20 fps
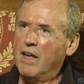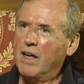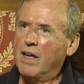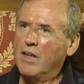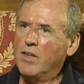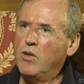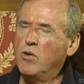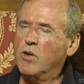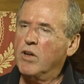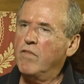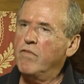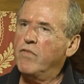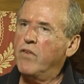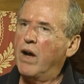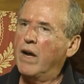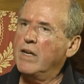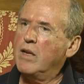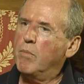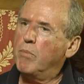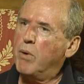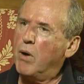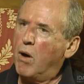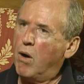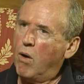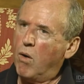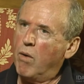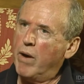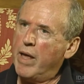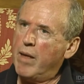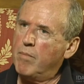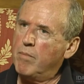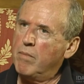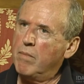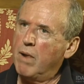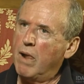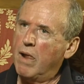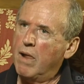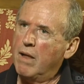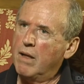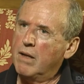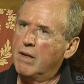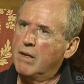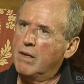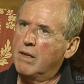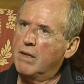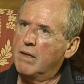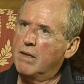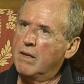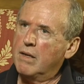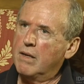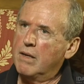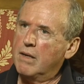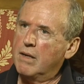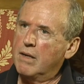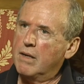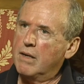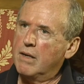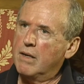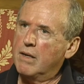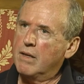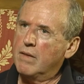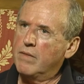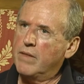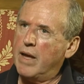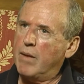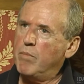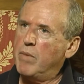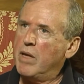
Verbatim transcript: You can find a poem that